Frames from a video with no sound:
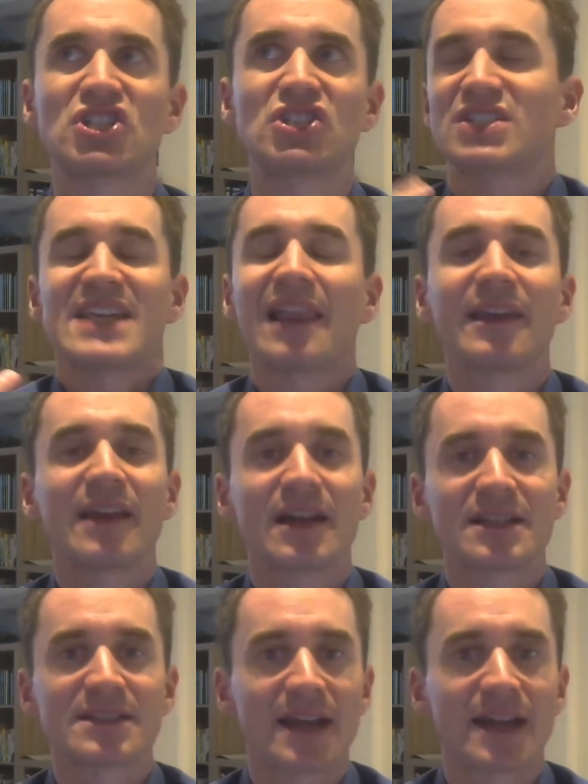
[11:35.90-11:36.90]

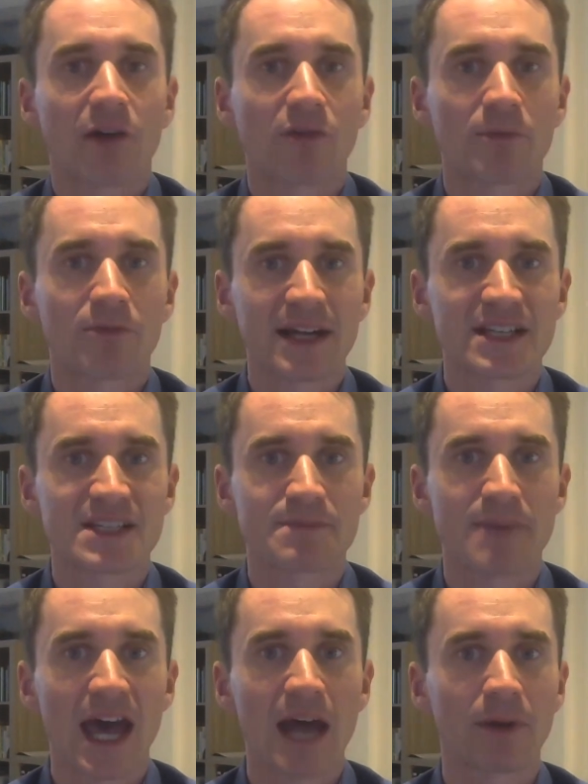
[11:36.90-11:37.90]
telling us that our brain is
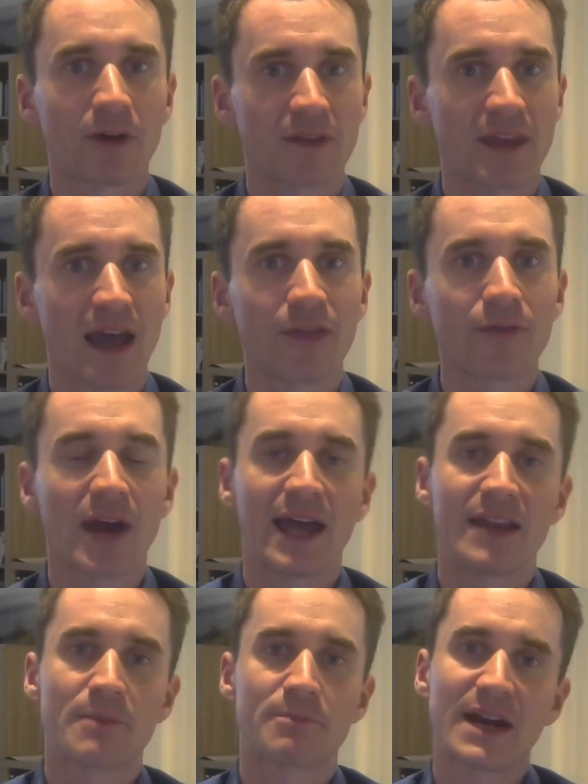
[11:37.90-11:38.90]
bad, but on the other
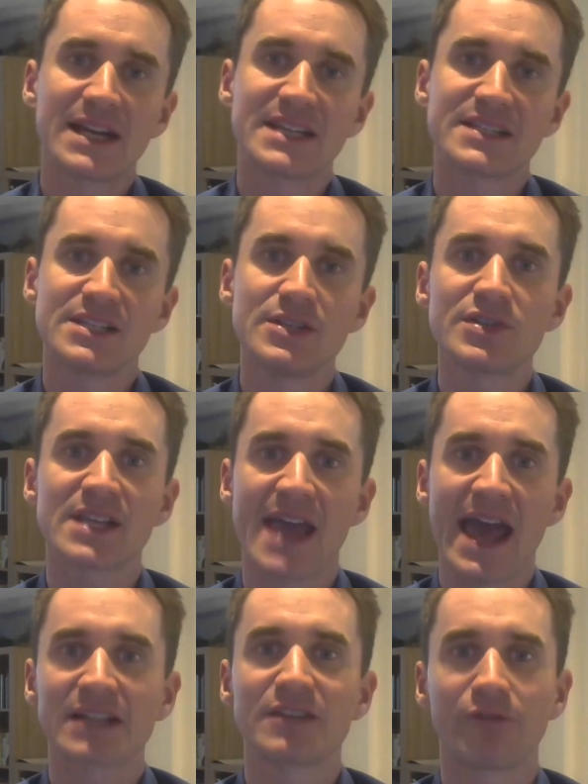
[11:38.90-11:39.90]
hand, the brain is using
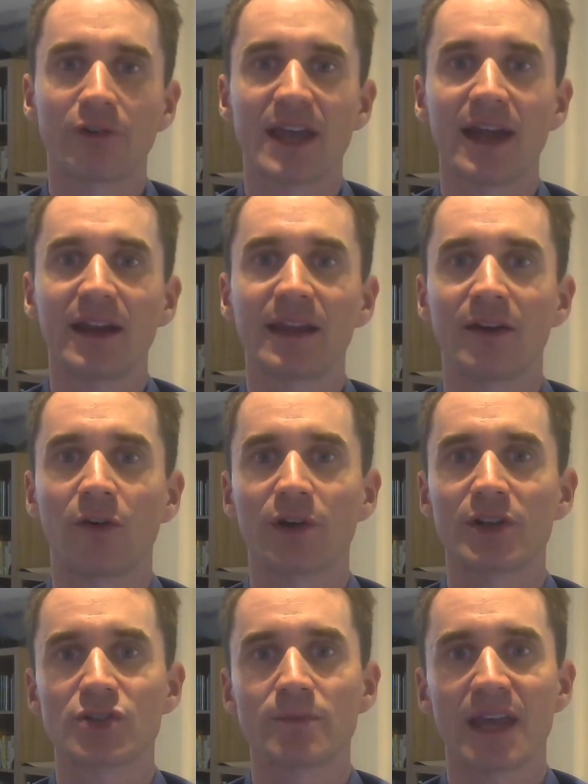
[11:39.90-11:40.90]
active forgetting in order
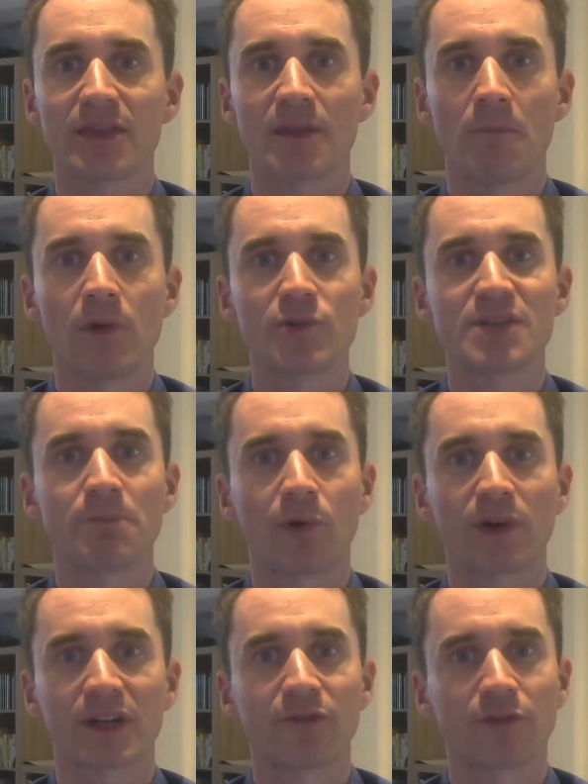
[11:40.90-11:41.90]
to make the most important
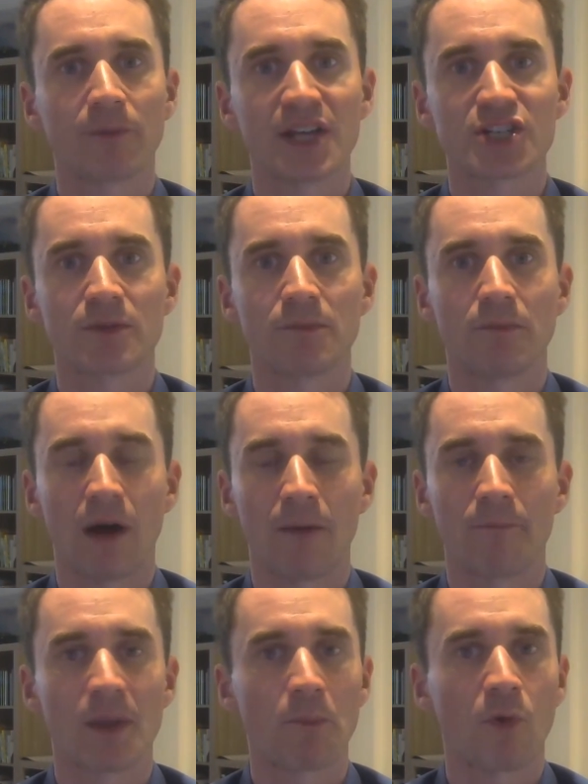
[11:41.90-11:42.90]
information
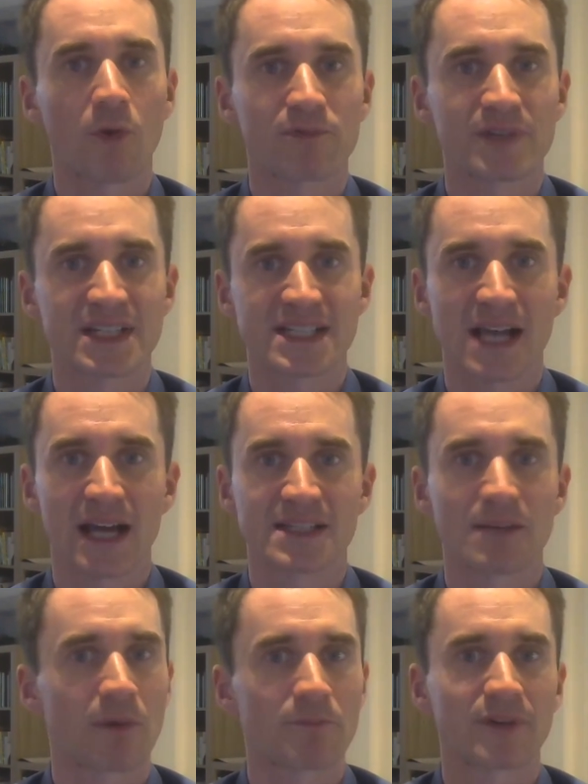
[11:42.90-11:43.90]
more precise and
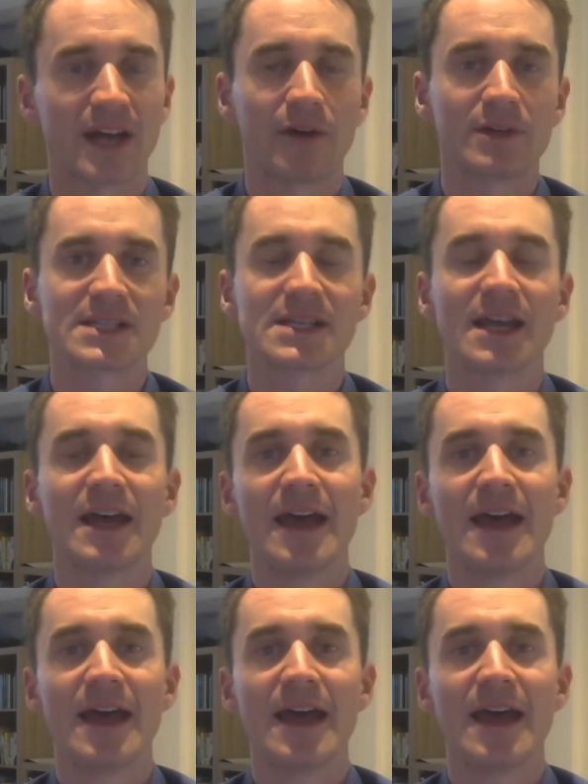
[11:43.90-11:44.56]
more pronounced.